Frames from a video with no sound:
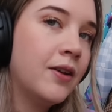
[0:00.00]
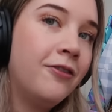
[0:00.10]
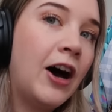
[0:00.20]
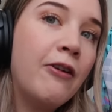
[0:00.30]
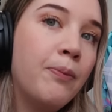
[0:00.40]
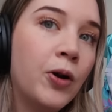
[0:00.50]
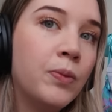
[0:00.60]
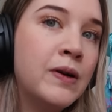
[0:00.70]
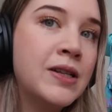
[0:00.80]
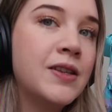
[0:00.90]
5 bottom
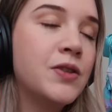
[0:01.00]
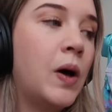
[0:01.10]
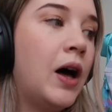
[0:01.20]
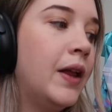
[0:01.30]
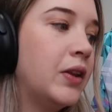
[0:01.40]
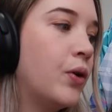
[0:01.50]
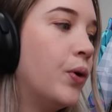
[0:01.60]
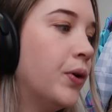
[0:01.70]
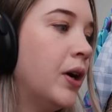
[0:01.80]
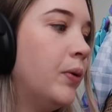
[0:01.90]
ones as well, like the
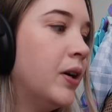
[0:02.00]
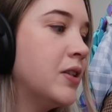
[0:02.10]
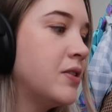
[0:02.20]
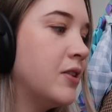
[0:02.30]
corduroy ones,